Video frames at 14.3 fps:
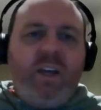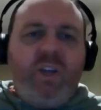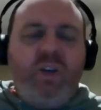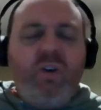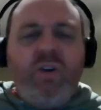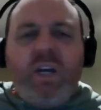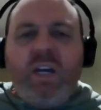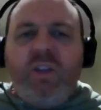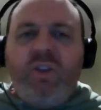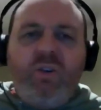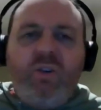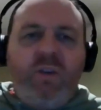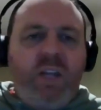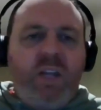You can
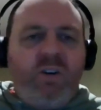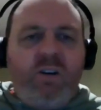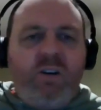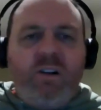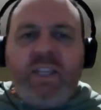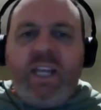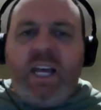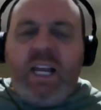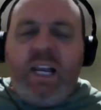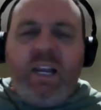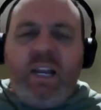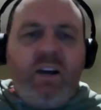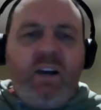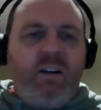do it all night
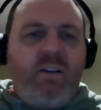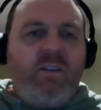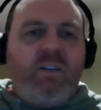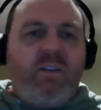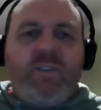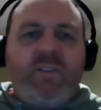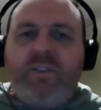long."